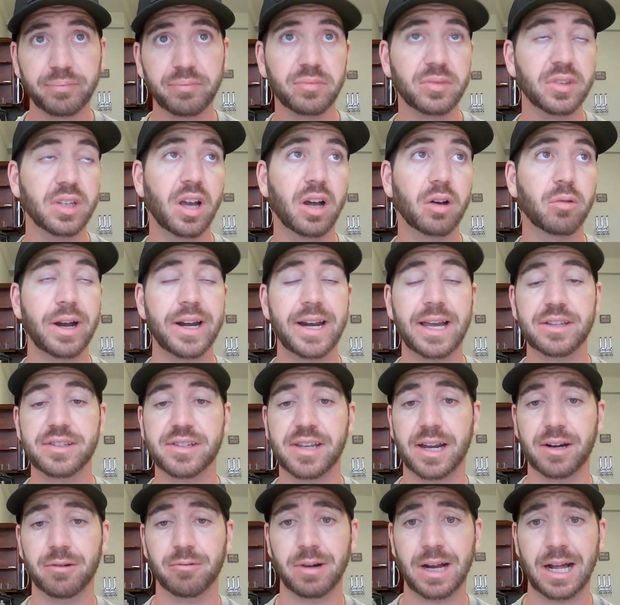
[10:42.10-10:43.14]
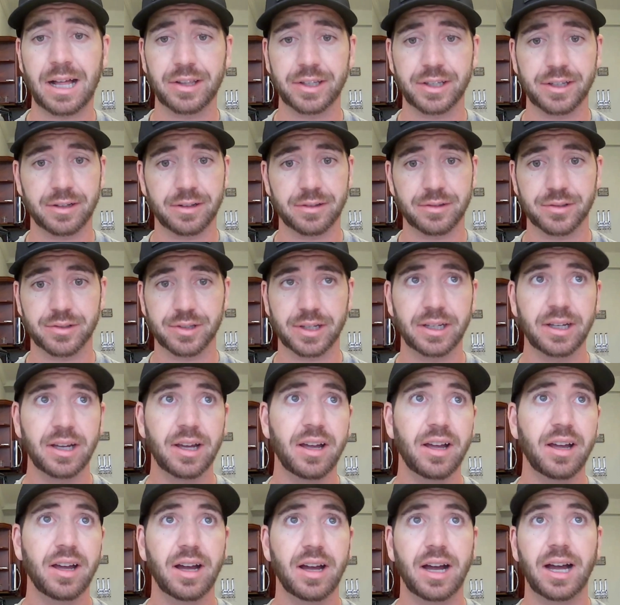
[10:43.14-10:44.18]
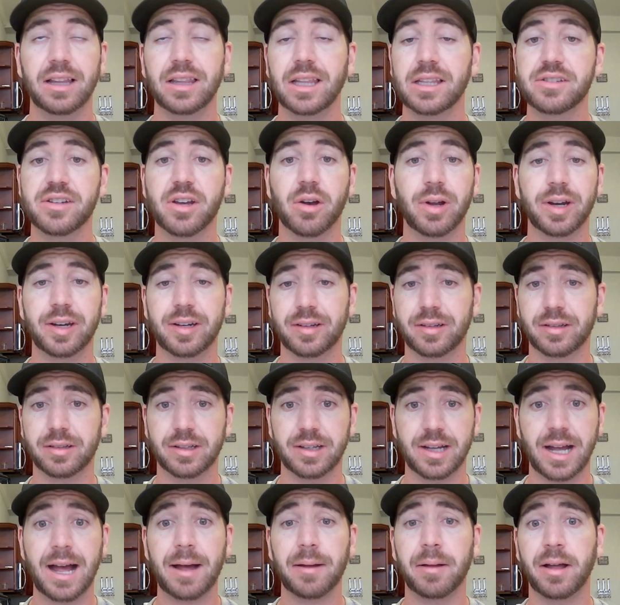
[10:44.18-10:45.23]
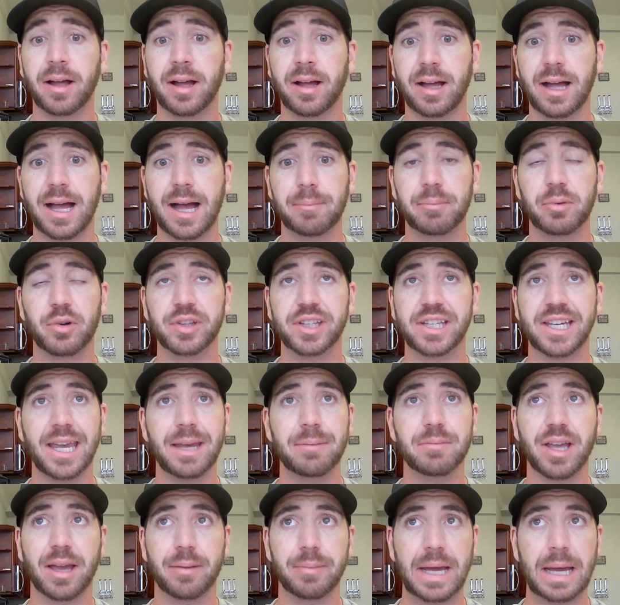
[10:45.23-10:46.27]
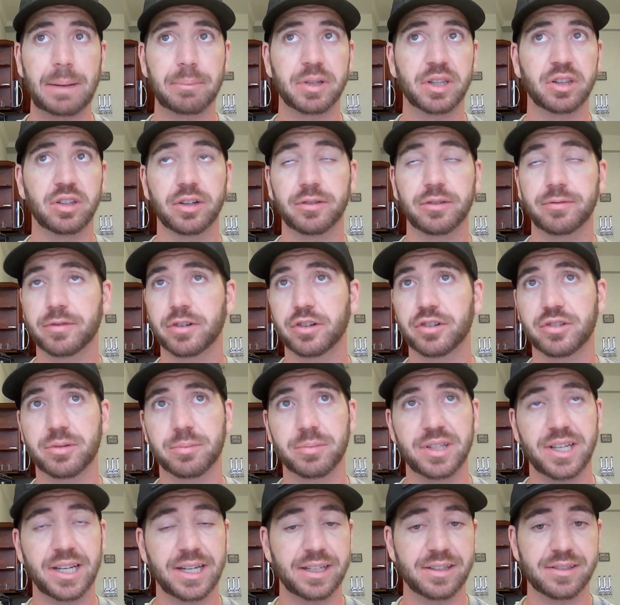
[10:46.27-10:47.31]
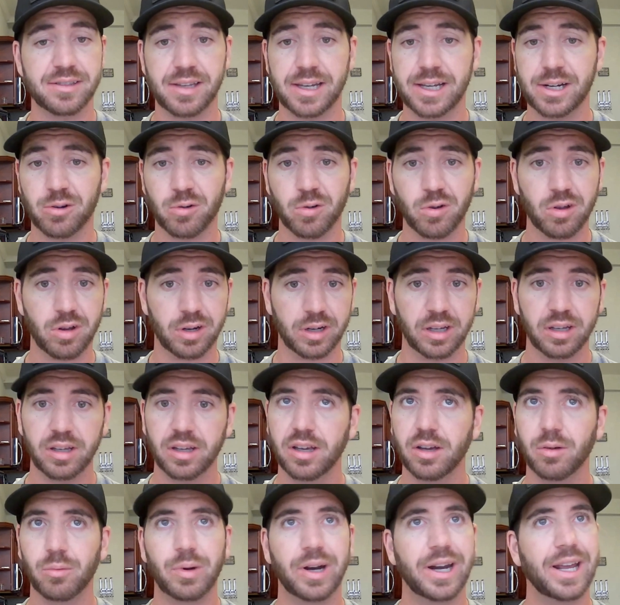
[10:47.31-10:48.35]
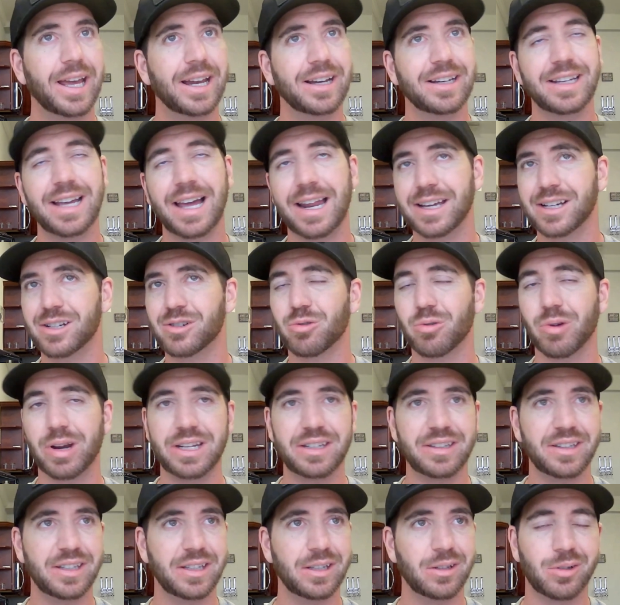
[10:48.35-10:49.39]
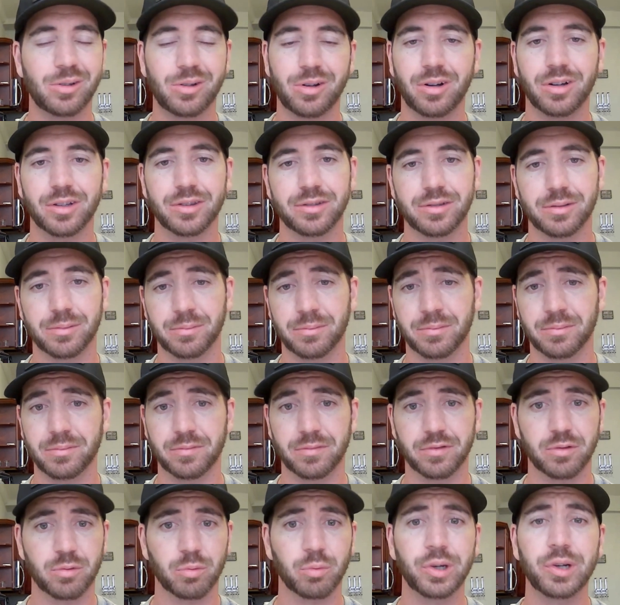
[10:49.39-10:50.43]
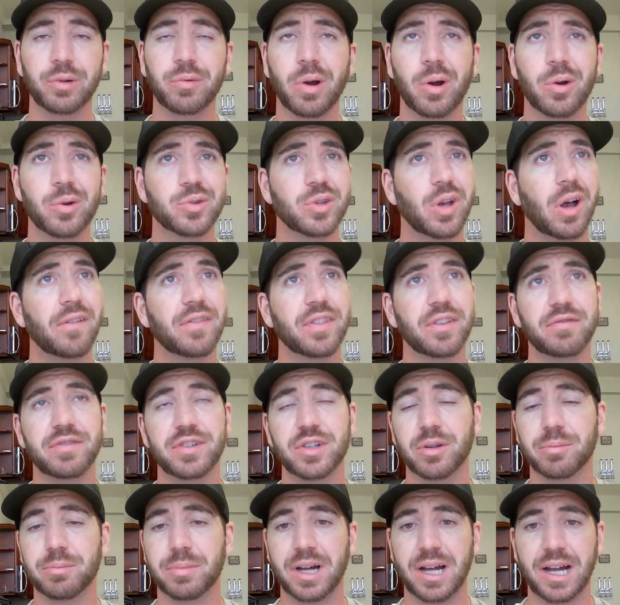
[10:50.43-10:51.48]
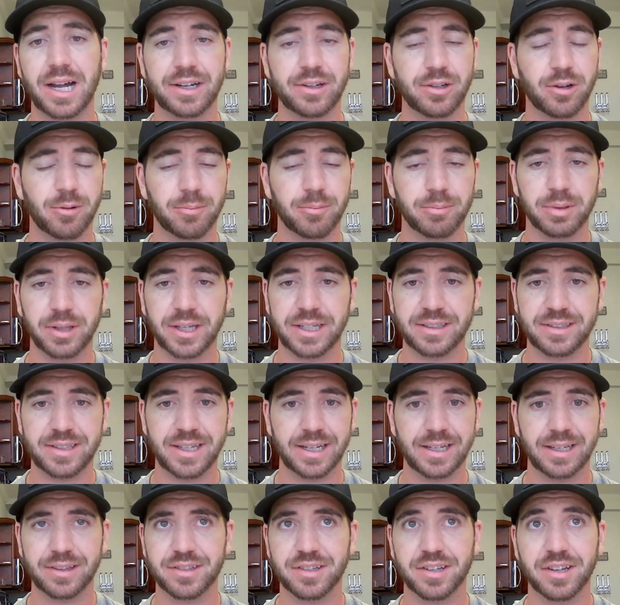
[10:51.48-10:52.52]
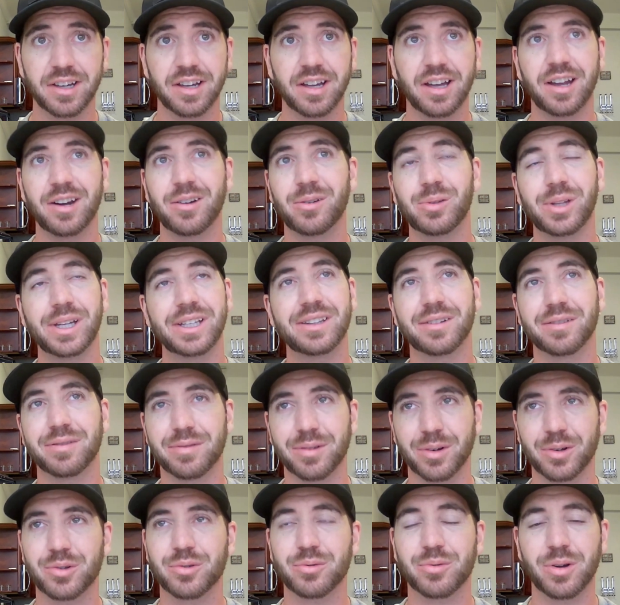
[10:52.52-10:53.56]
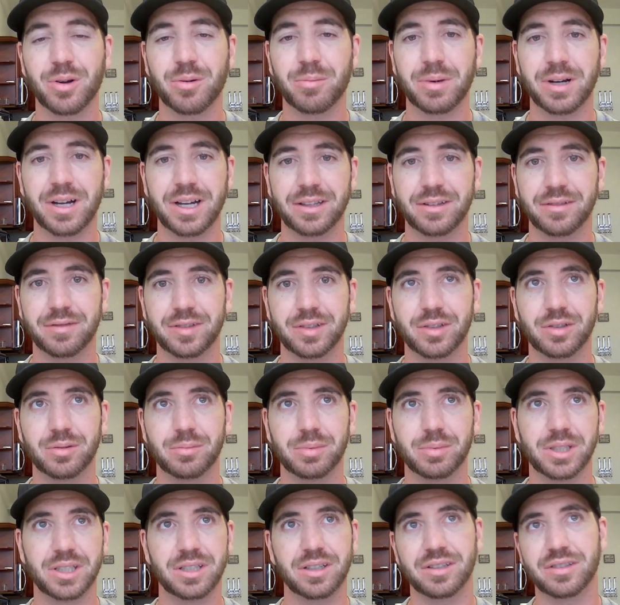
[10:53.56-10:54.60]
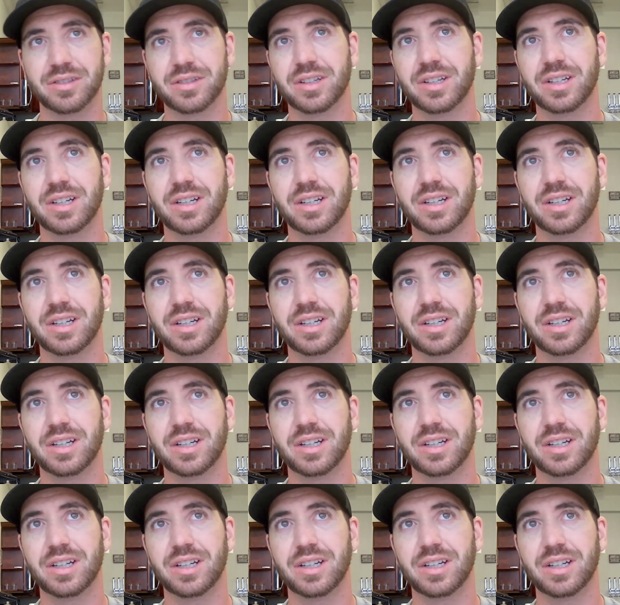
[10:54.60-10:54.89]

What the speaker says: outside of Raleigh. And I was like, let's go and hop on the Game Time app and look for some tickets later on. Went ahead and got a great deal on some three rows off the field behind home plate tickets. I don't like the first row behind the field because